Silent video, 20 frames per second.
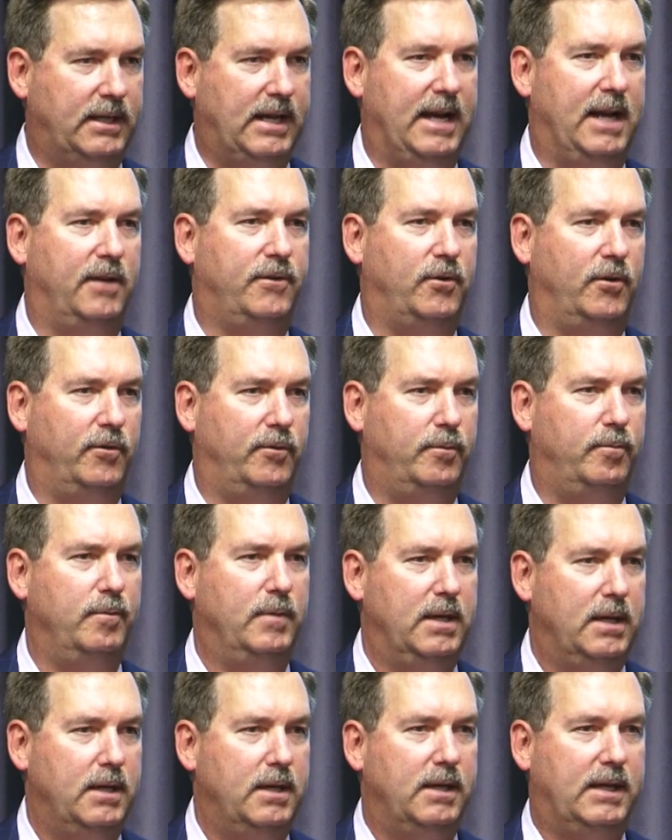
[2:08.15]
cancers,
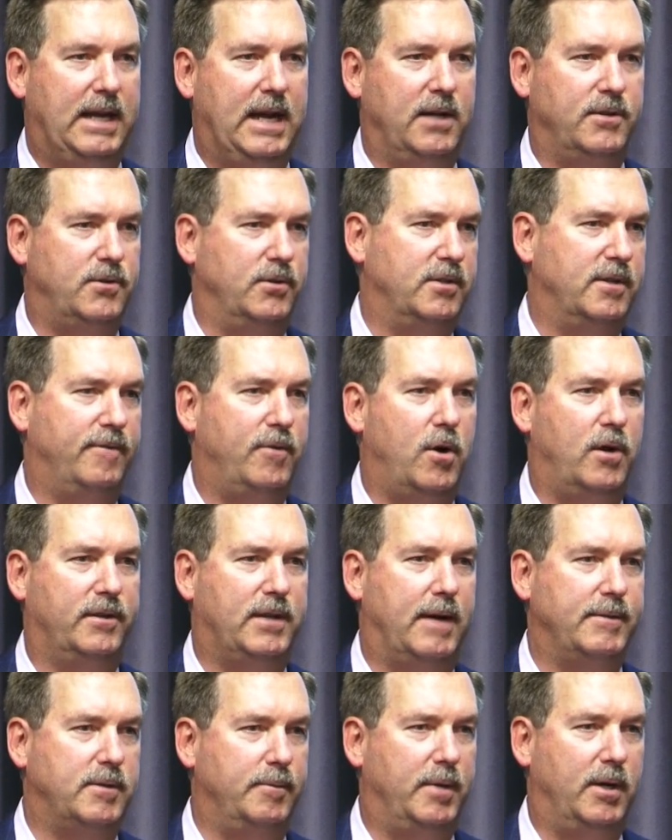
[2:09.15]
cancers of all
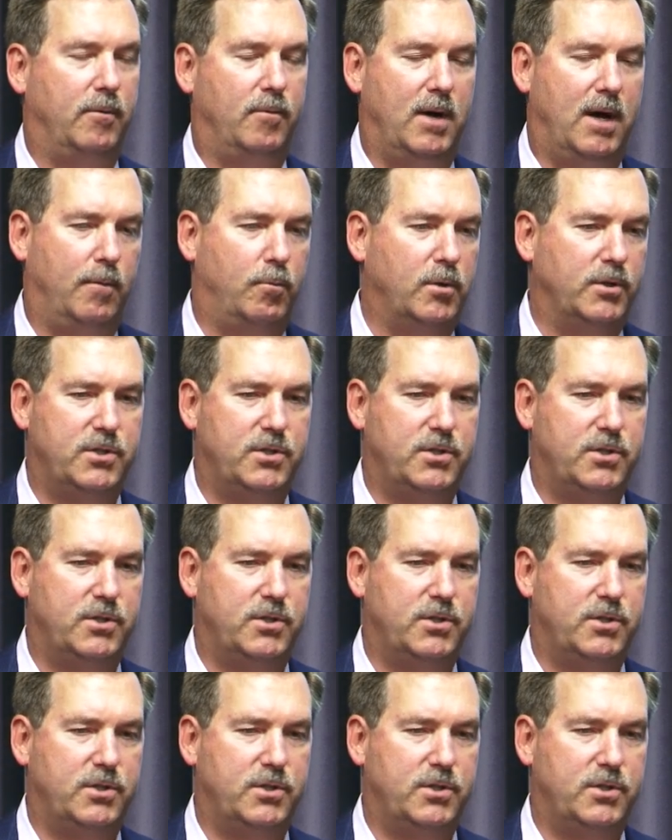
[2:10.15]
types have been around.